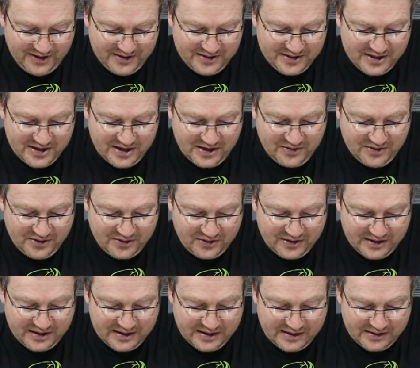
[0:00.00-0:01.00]
The other
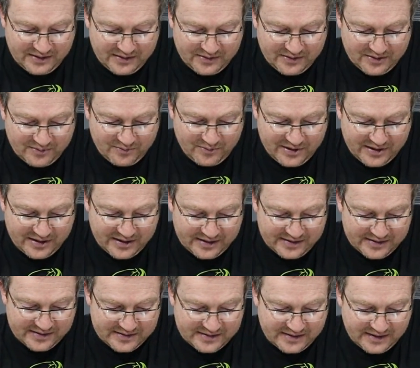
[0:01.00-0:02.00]
thing that we
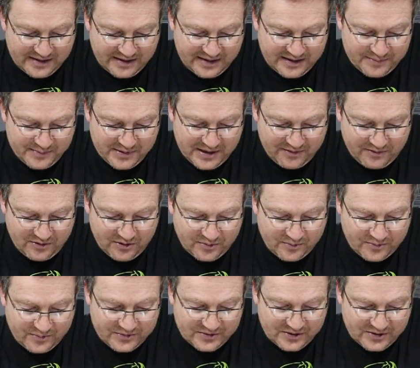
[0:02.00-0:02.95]
could see, let me have a look.